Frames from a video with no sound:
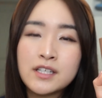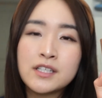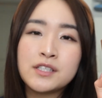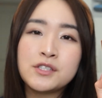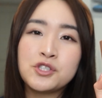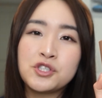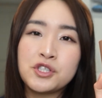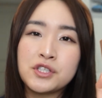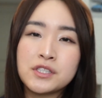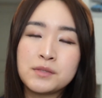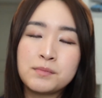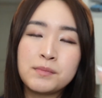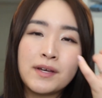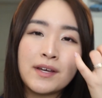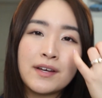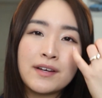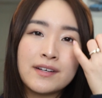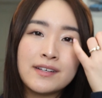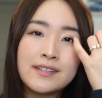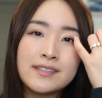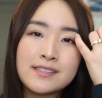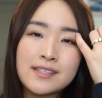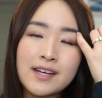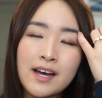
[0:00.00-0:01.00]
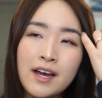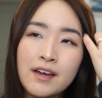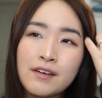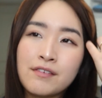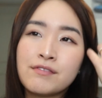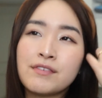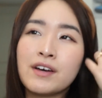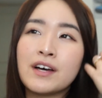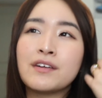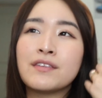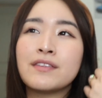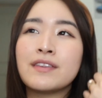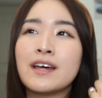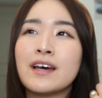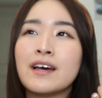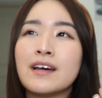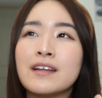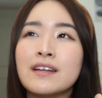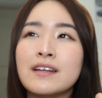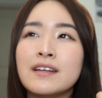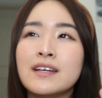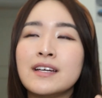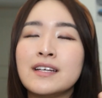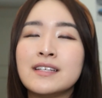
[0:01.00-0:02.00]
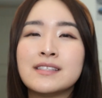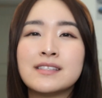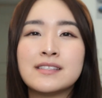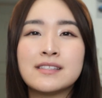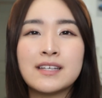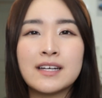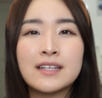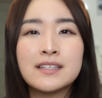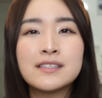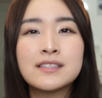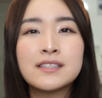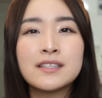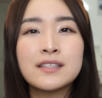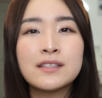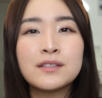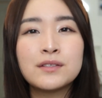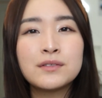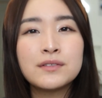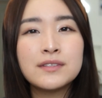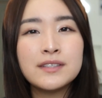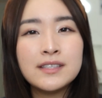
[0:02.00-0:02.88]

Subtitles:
just because I found that it sets a little